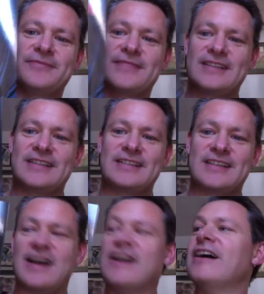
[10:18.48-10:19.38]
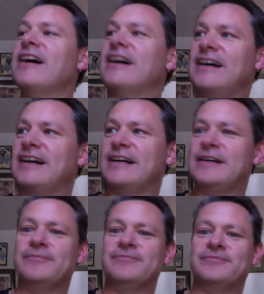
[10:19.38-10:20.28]
So
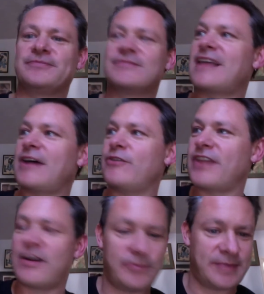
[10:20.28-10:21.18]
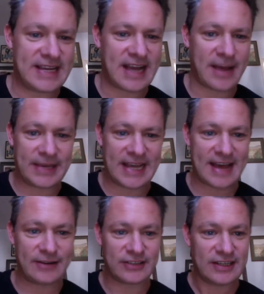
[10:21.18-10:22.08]
that will be coming out.
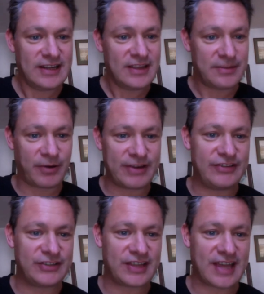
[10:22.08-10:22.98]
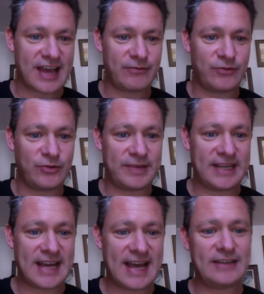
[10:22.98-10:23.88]
The preview to that will be
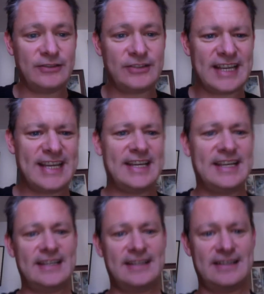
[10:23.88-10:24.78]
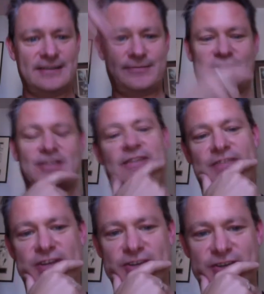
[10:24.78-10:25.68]
out in, just having a
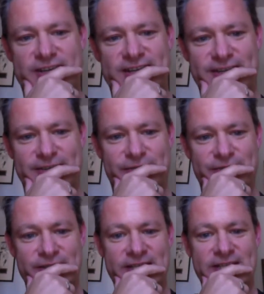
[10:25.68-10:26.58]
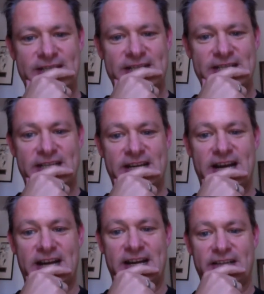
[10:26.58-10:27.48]
look now,
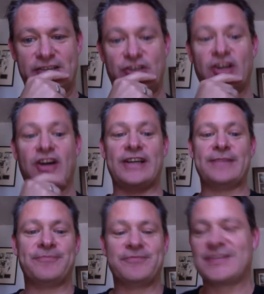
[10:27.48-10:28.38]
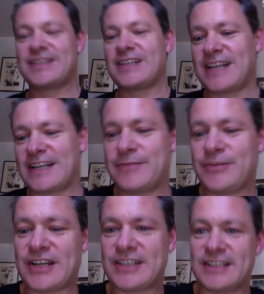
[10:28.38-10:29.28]
July. So Sanctum
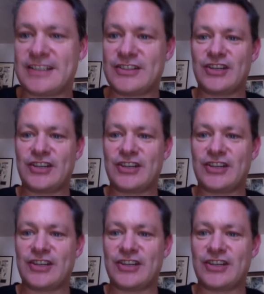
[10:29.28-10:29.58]
Genesis in July.